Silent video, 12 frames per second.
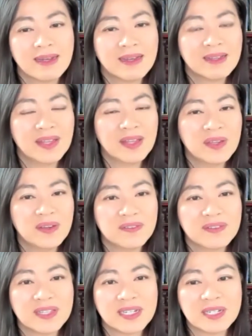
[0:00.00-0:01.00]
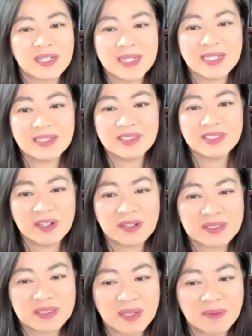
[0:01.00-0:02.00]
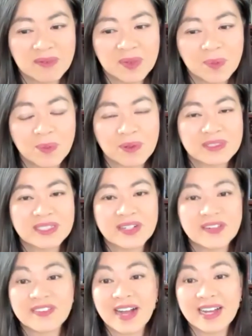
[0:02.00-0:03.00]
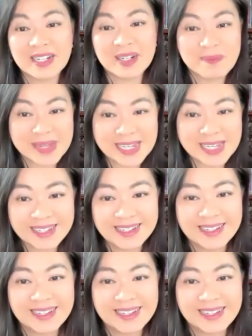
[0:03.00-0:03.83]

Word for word: Thank you for letting me share some of the words that have guided me.